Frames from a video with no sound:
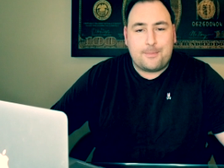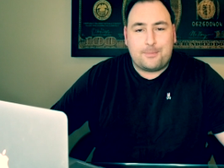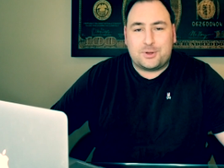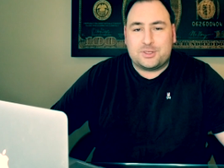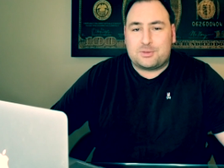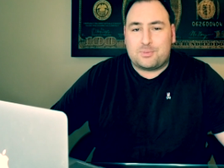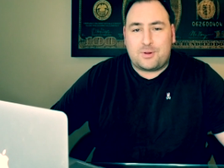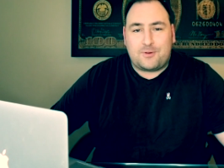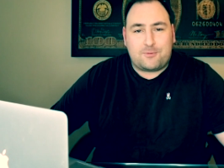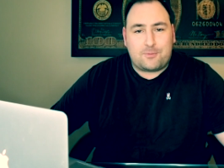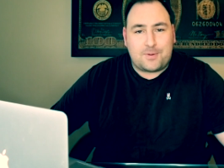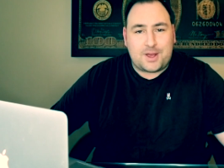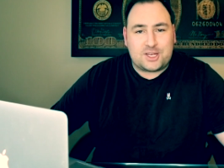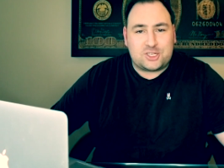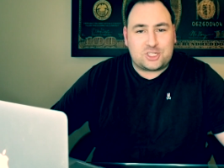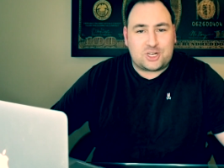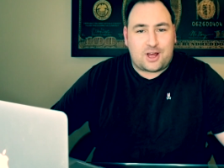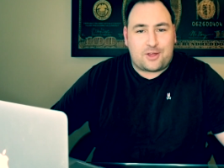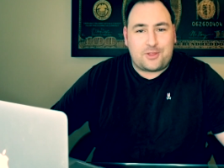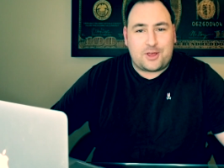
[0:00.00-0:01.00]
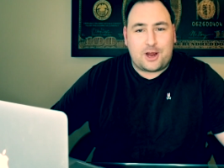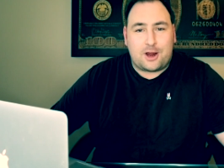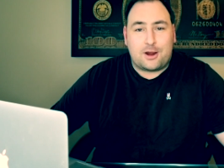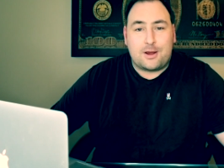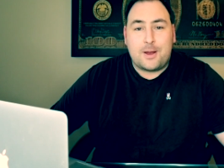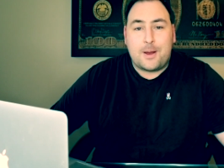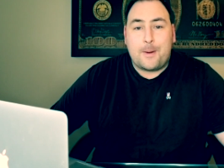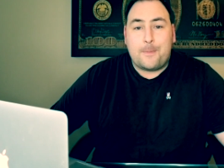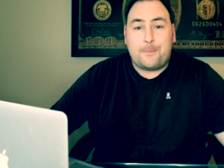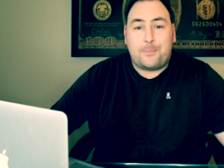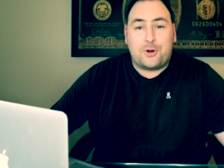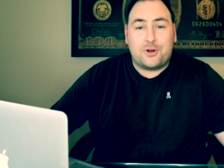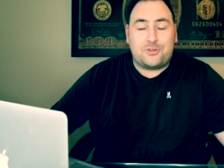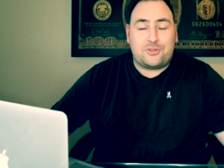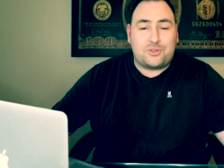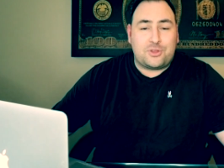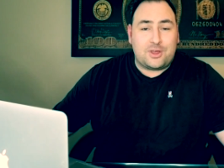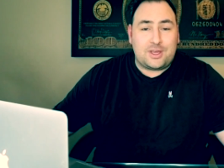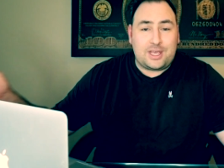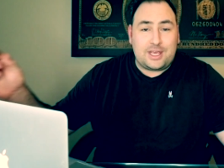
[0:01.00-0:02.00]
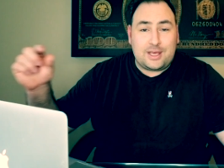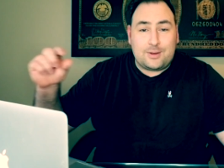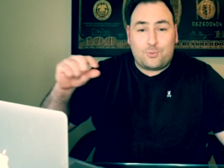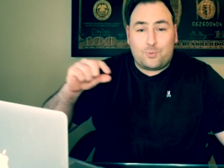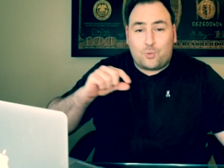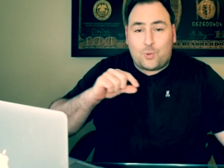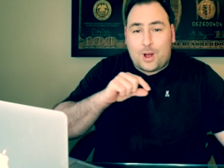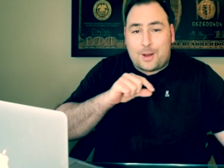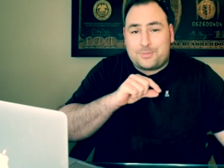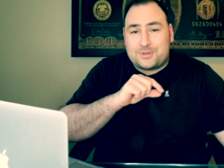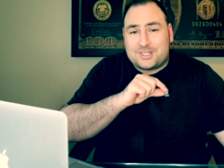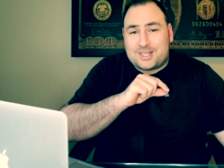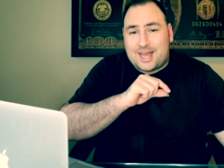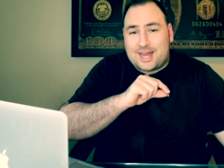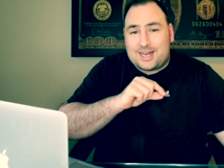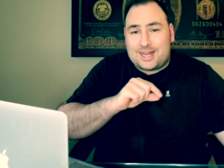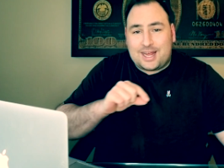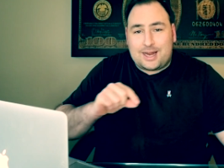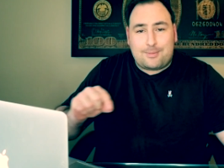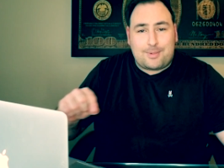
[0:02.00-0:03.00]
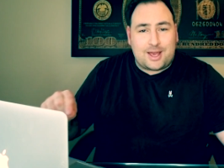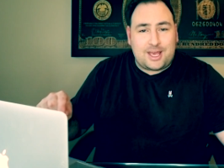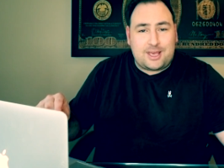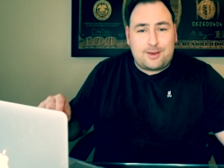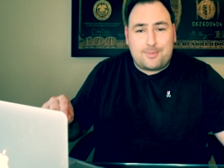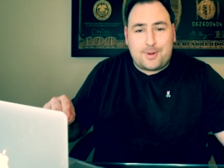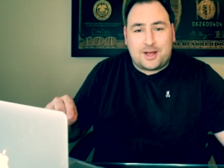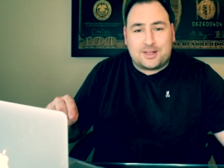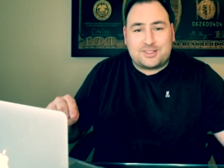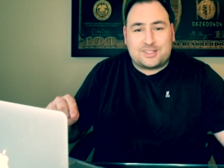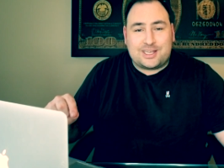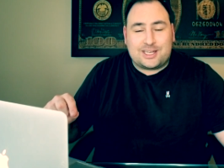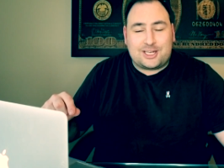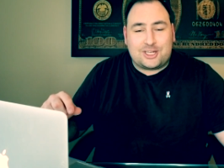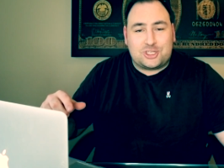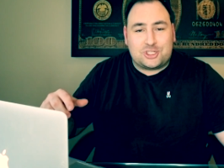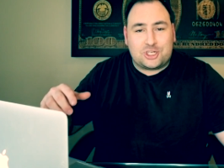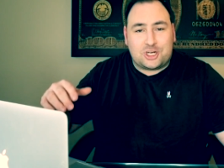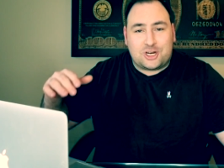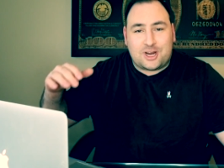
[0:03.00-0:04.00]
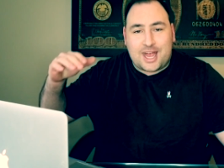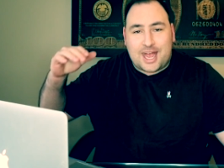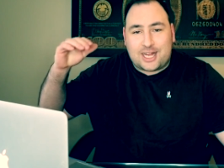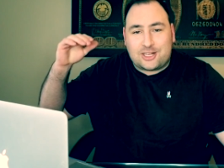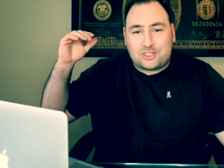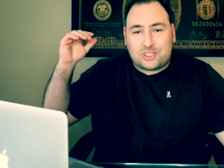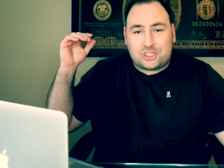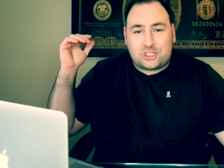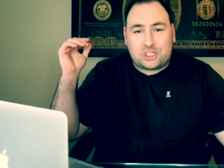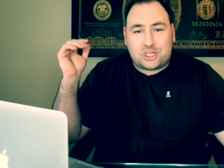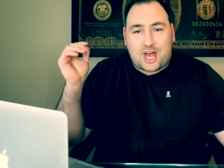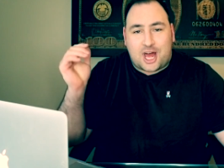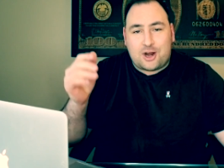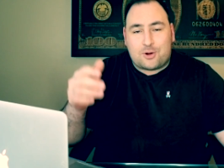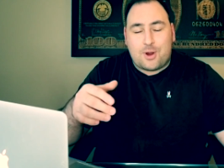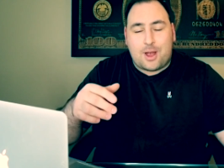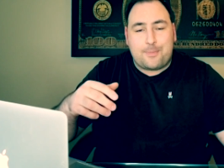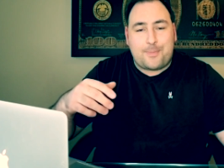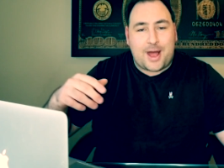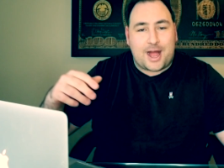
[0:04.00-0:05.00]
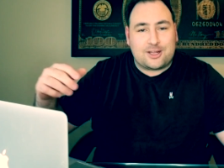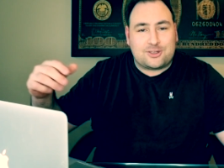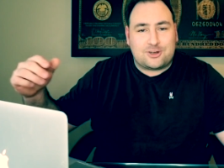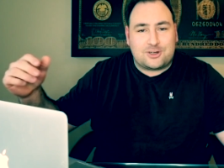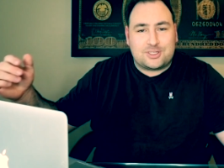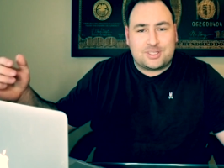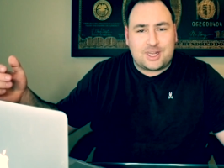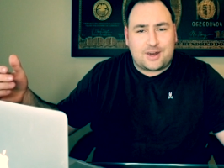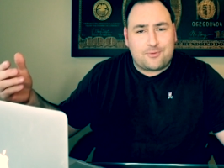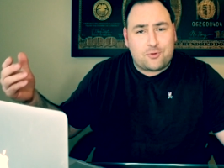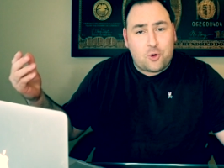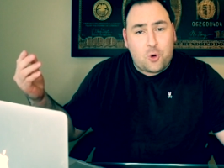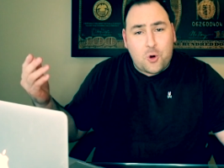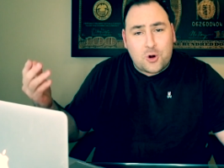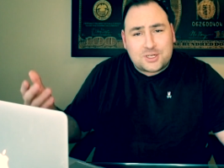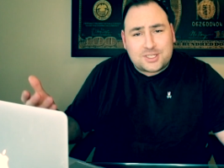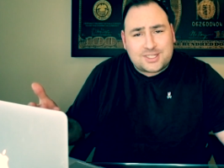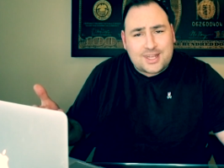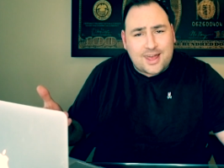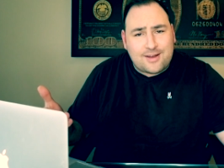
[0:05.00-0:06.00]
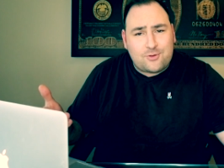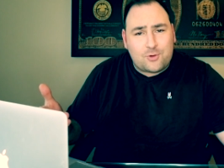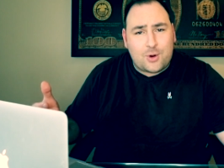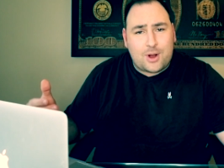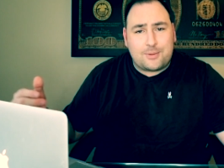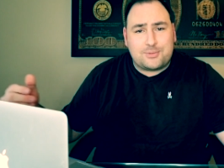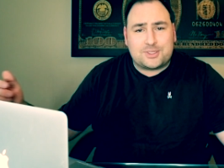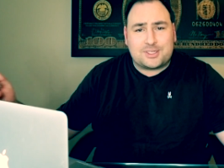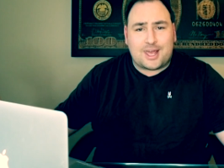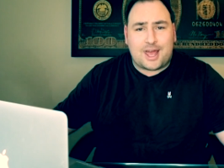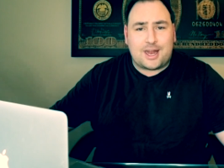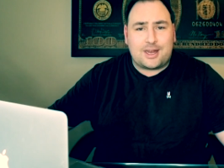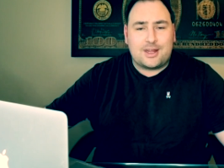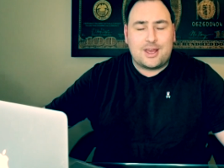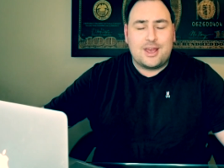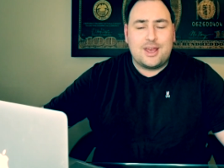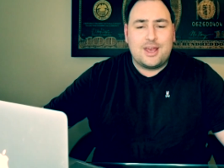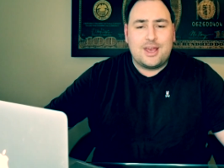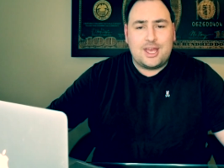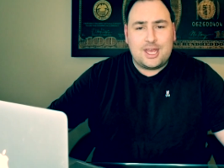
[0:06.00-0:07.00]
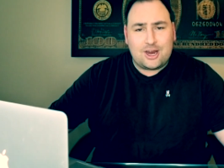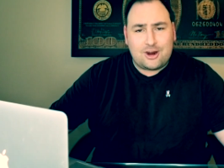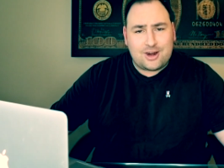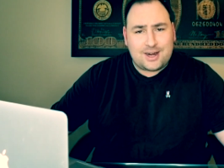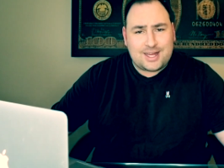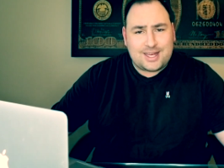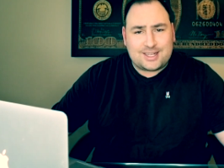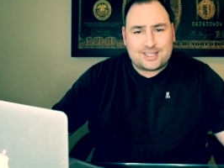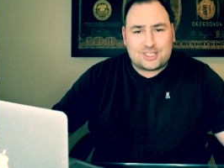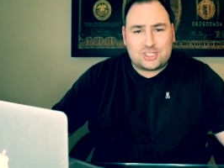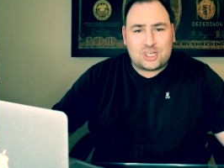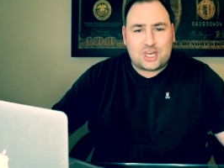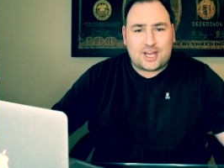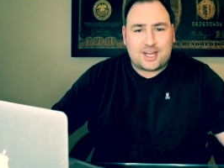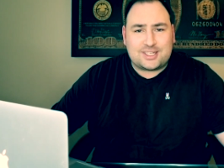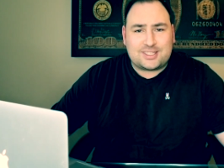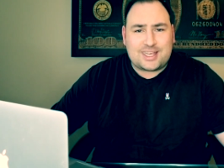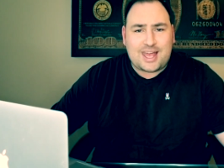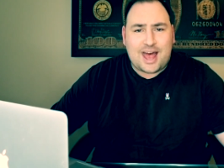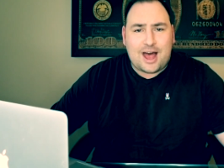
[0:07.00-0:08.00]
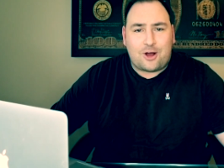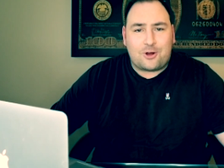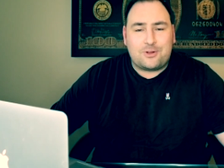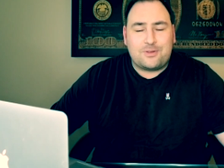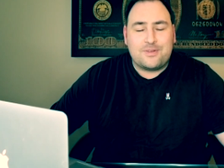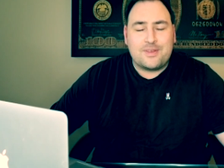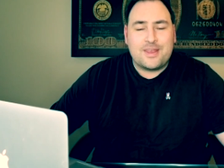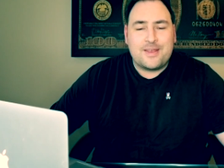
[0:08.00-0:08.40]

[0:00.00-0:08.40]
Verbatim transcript: put some information on there, put the website in my email signature, and just shot it right back to her and said, of course I have a website. Here it is. Check us out.